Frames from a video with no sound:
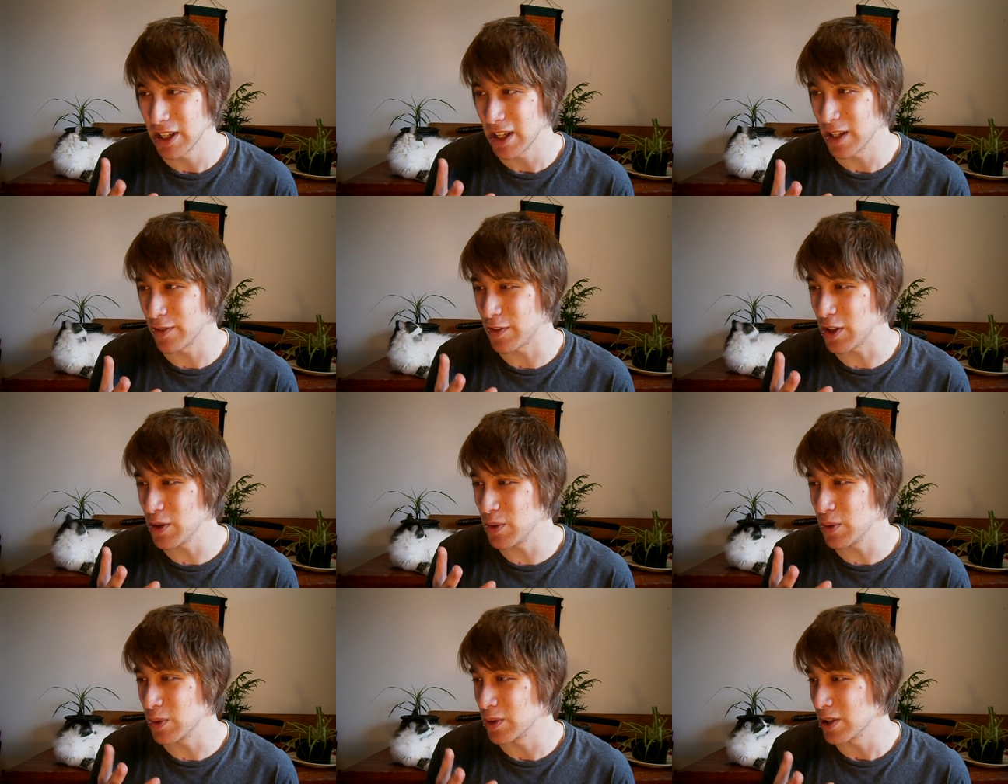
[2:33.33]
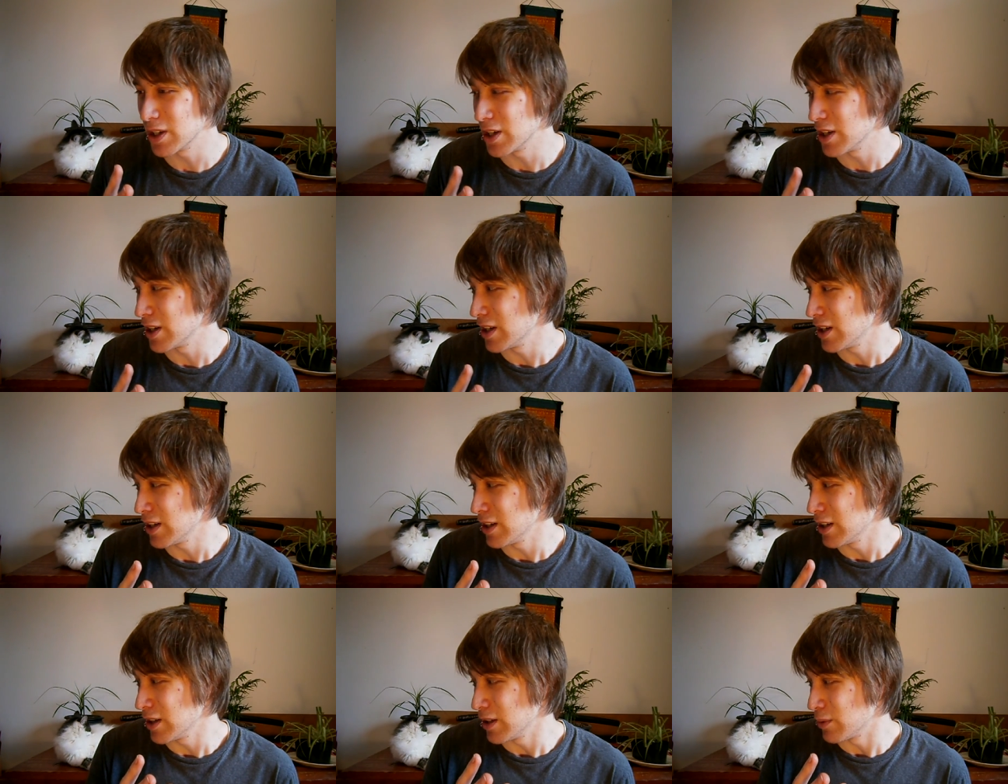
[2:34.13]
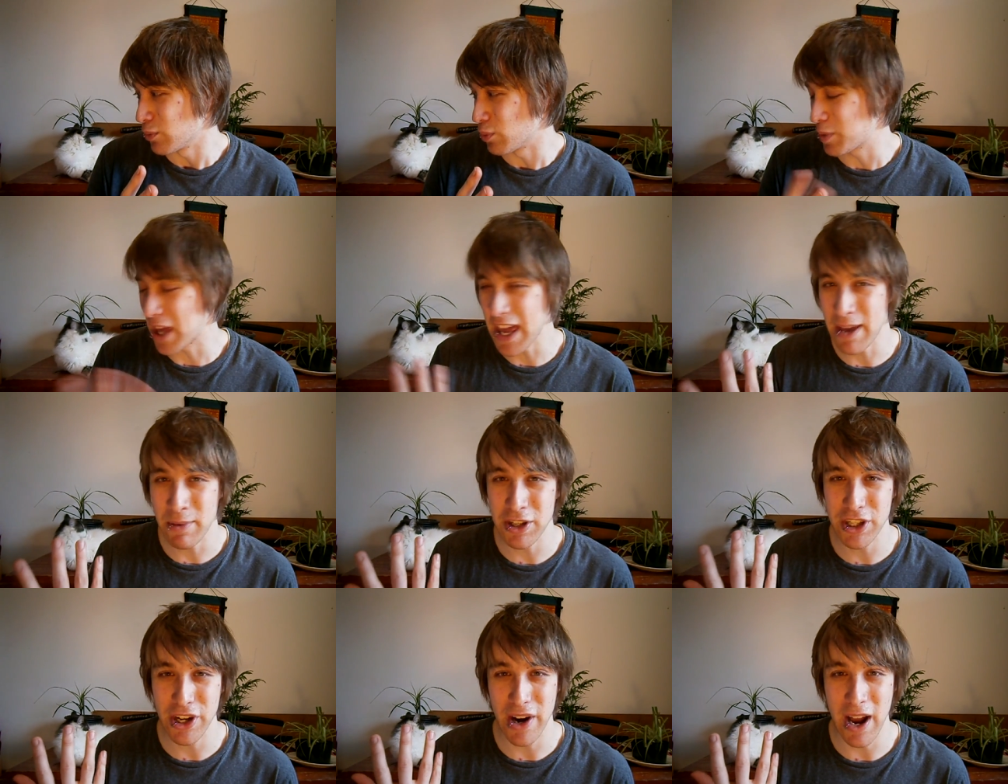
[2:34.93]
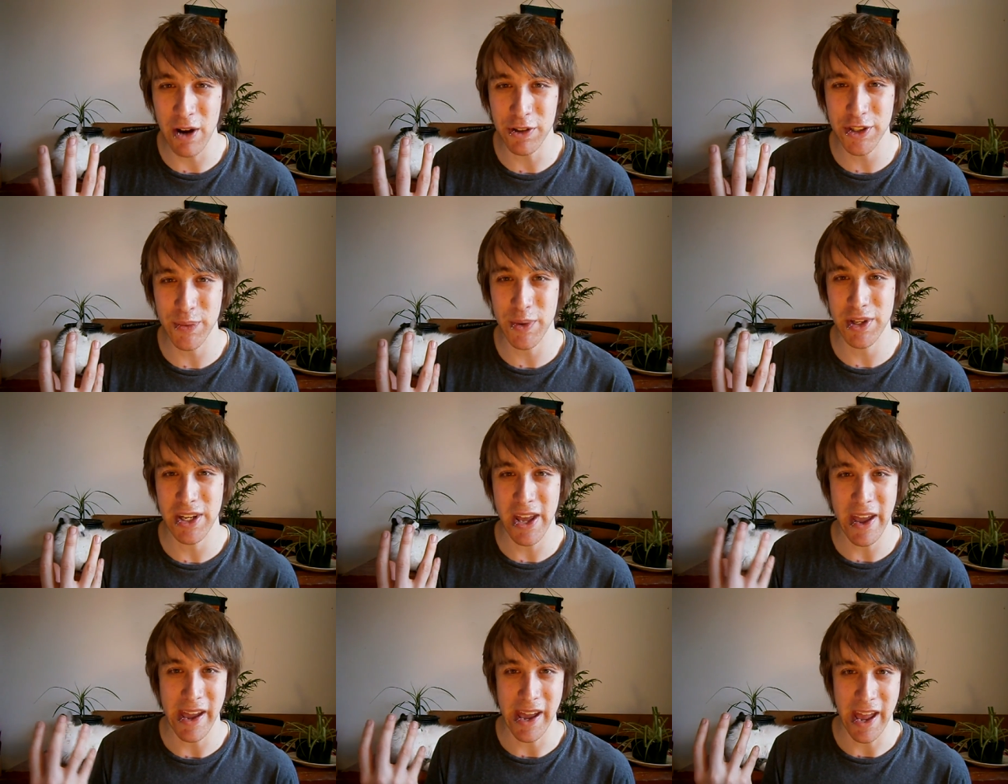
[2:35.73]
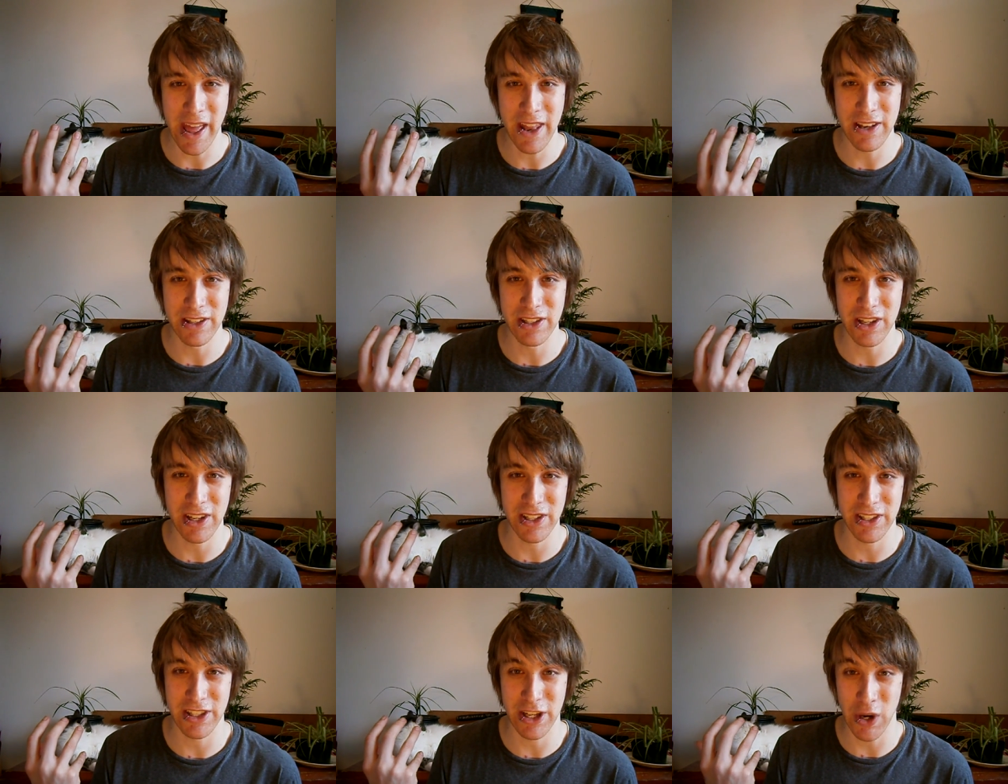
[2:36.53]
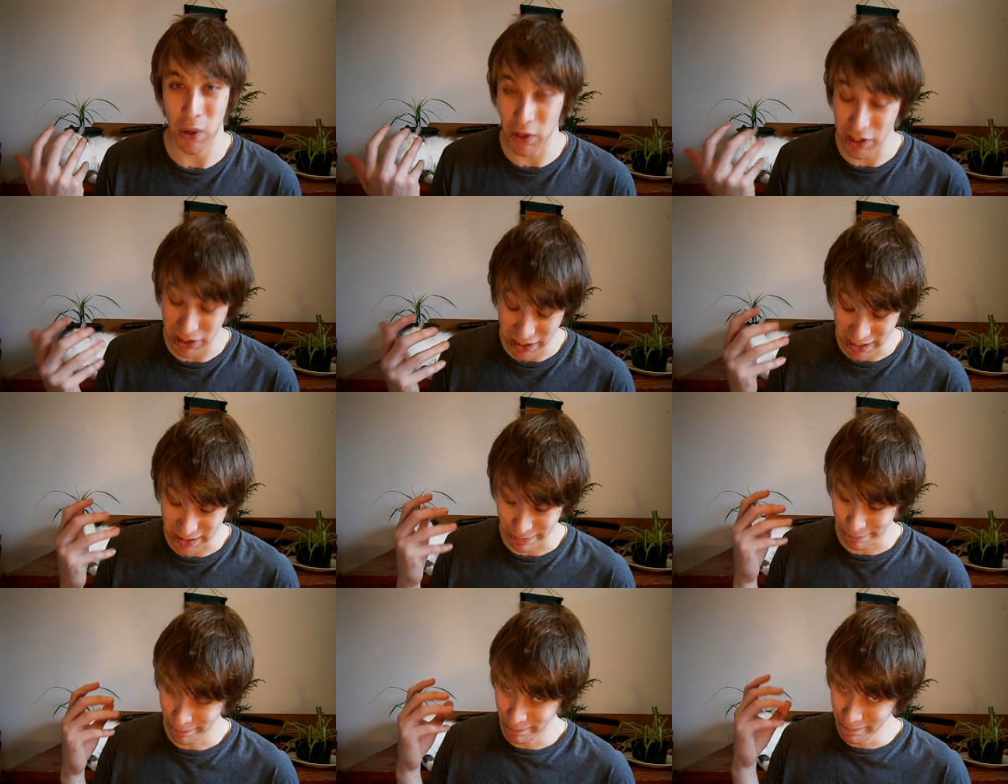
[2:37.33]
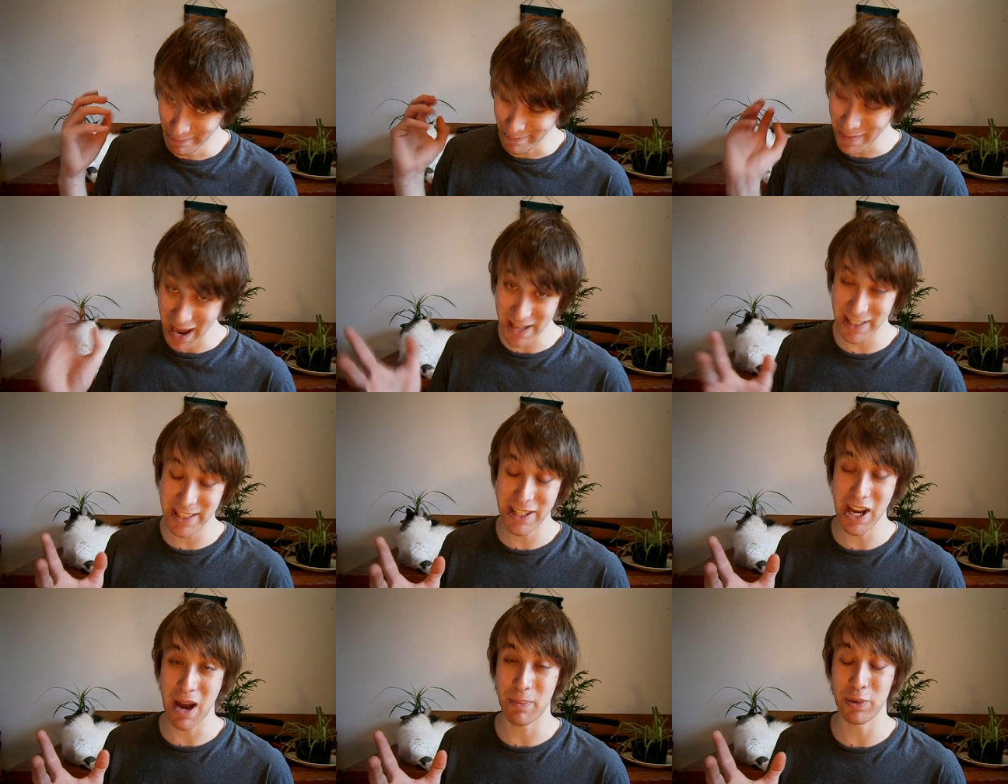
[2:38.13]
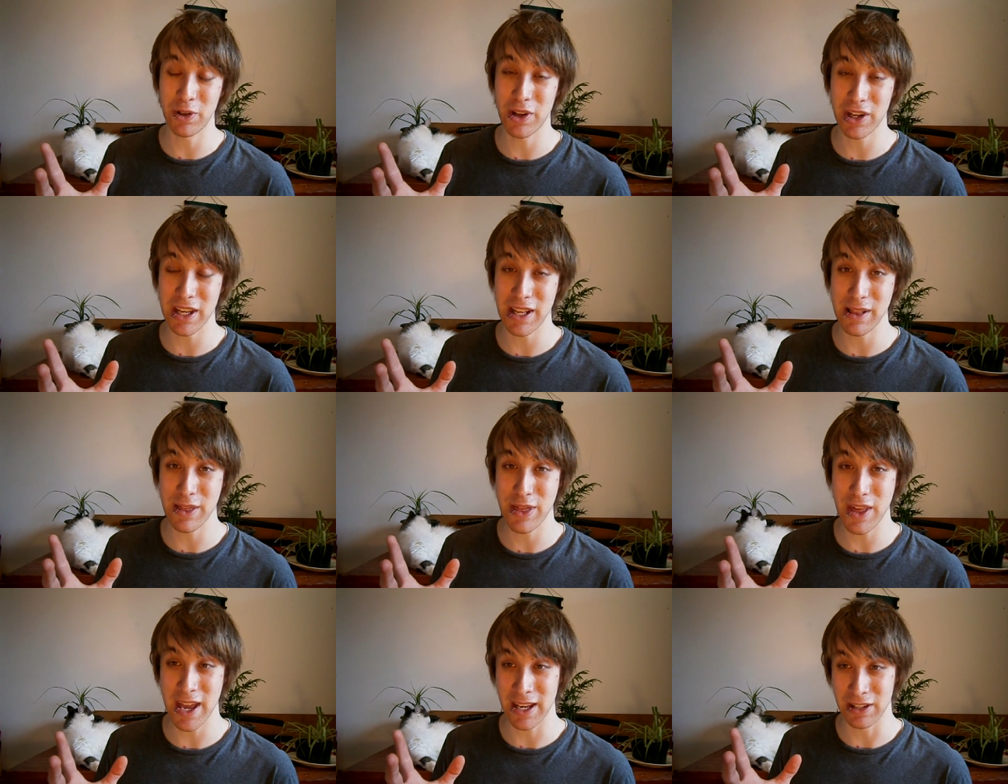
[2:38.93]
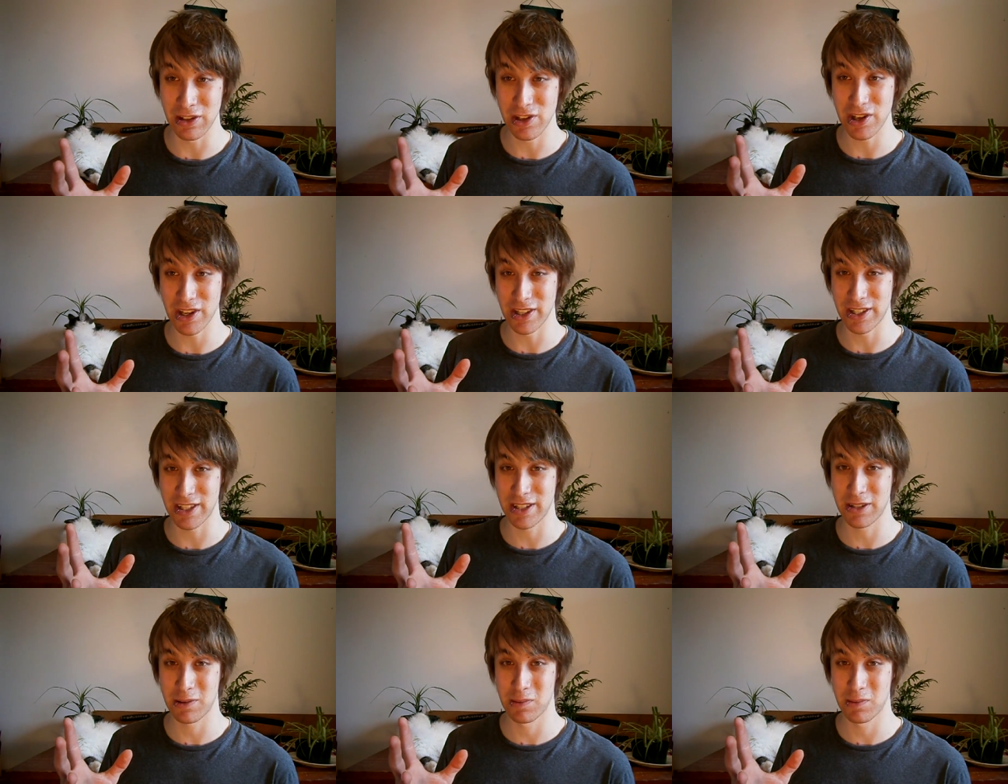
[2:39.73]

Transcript: If you came into your house one day and just there was this messed up looking thing just